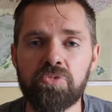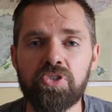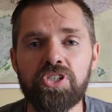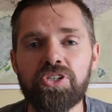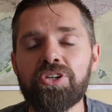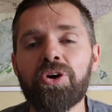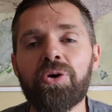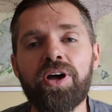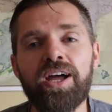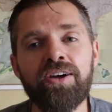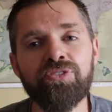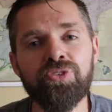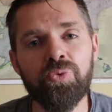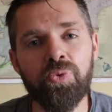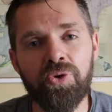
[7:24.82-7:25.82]
you don't
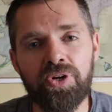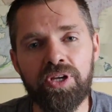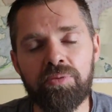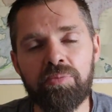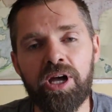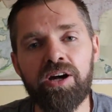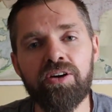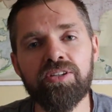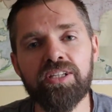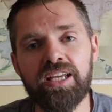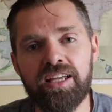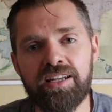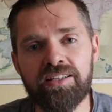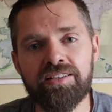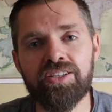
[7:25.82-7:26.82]
have to worry about
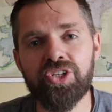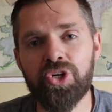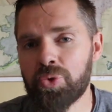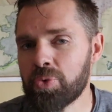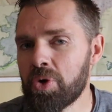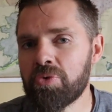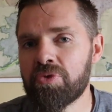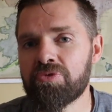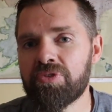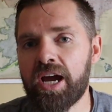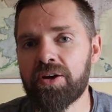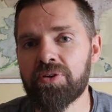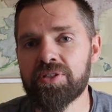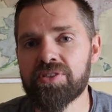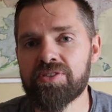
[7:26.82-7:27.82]
getting the
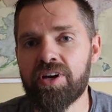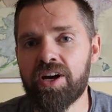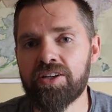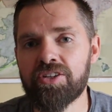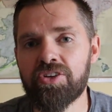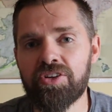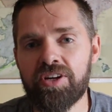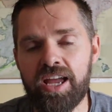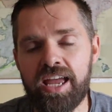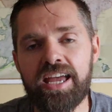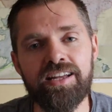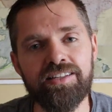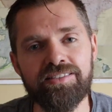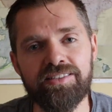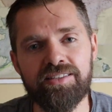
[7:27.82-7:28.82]
coronavirus on your
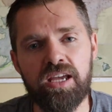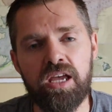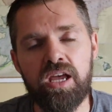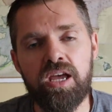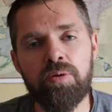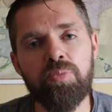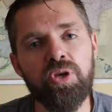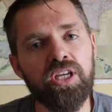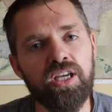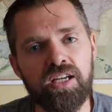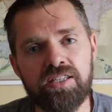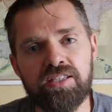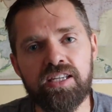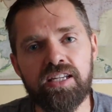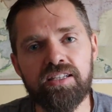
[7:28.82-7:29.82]
hands
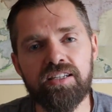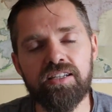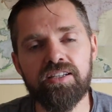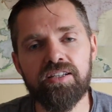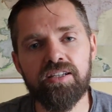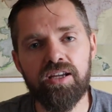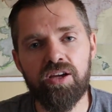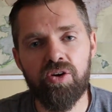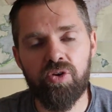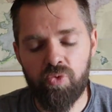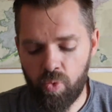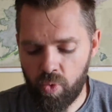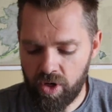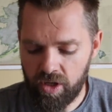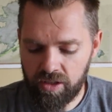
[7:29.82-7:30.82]
because it
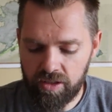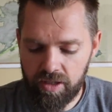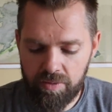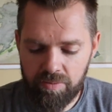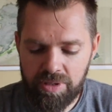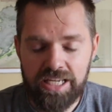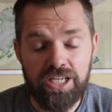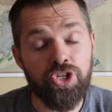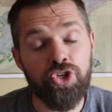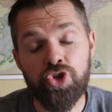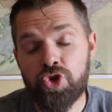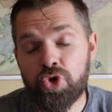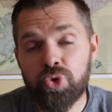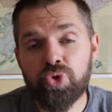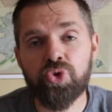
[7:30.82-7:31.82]
will be
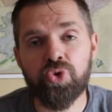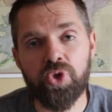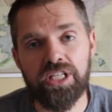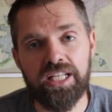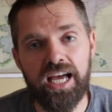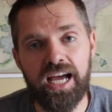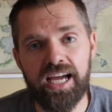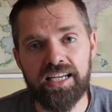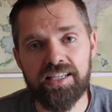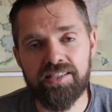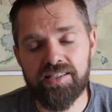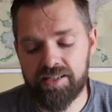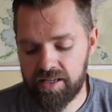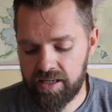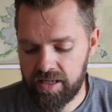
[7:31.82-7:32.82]

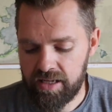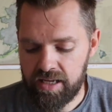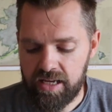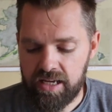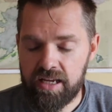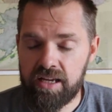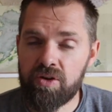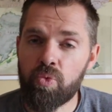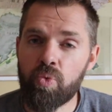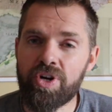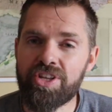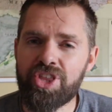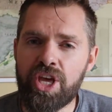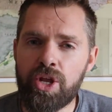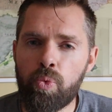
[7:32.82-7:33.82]
neutralized
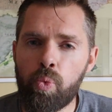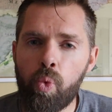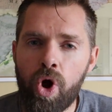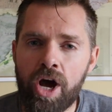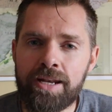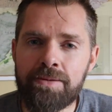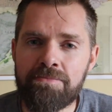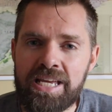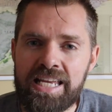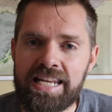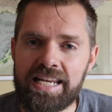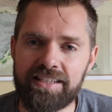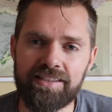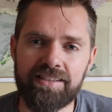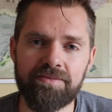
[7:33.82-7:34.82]
within one
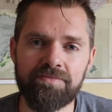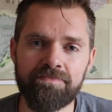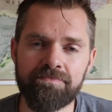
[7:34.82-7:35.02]
minute.